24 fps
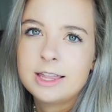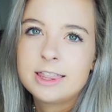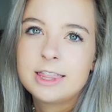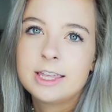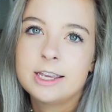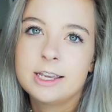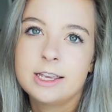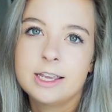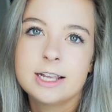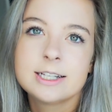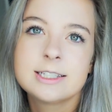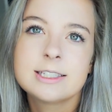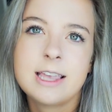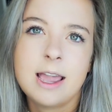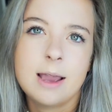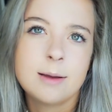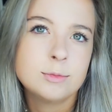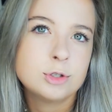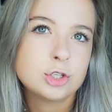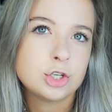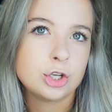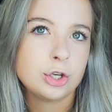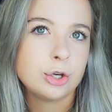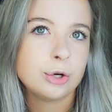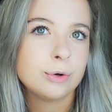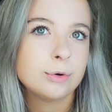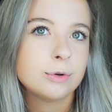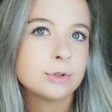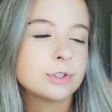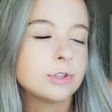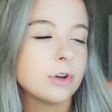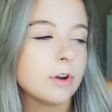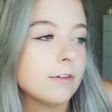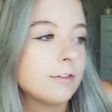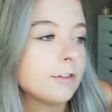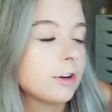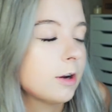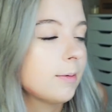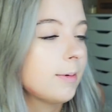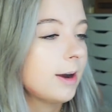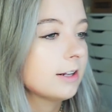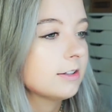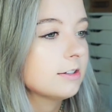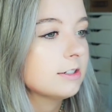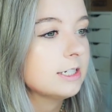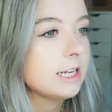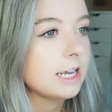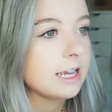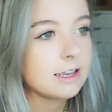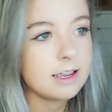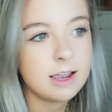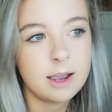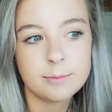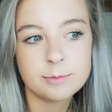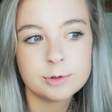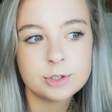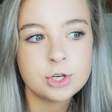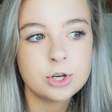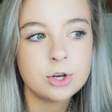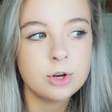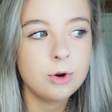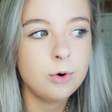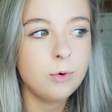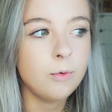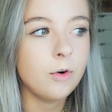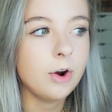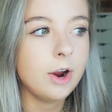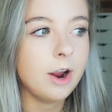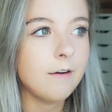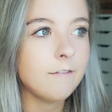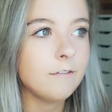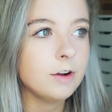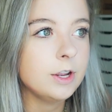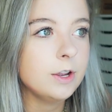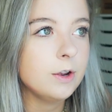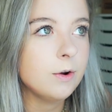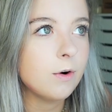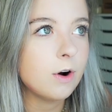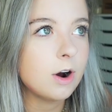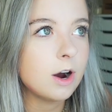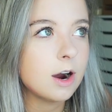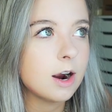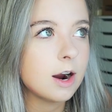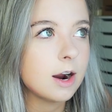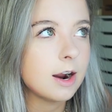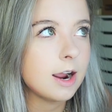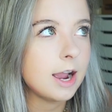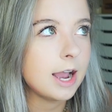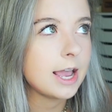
I think it's Chem 2, so if you're about to take Chem 2 wherever you are,